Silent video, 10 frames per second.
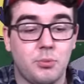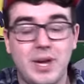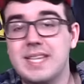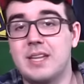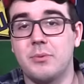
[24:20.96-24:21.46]
The
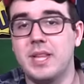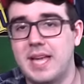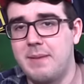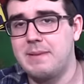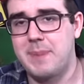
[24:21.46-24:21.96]
race that really
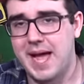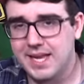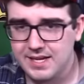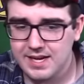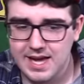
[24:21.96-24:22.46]
got me
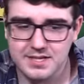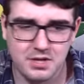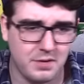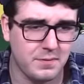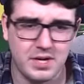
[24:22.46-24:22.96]
back into
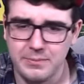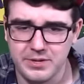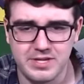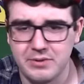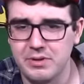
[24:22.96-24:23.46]
NASCAR for a couple
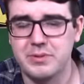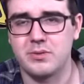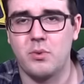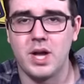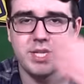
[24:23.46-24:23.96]
years, I really
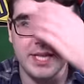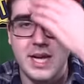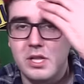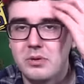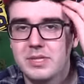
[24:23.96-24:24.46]
wasn't watching
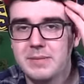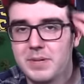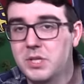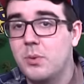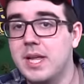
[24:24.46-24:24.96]
that closely,
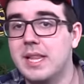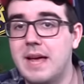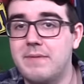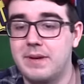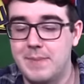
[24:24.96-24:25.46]
but in
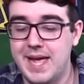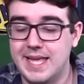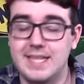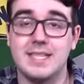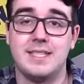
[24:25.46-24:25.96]
2011, Matt
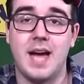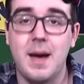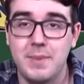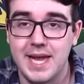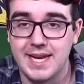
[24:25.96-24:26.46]
Kenseth
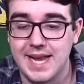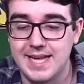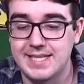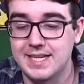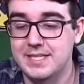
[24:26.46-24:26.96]
dominated
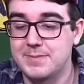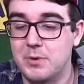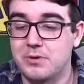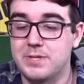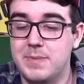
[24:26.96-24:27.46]
at Texas
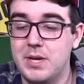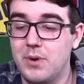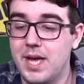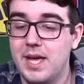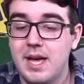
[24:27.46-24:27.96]
Motor
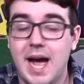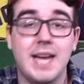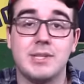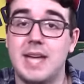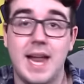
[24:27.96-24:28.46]
Speedway. I
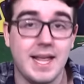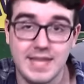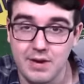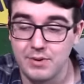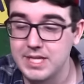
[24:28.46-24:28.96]
was not at
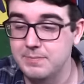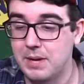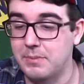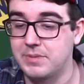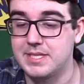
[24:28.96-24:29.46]
that race, but I
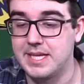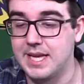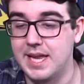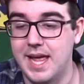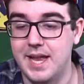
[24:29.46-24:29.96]
remember seeing
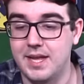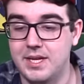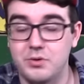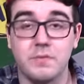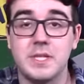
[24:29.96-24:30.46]
it, and he drove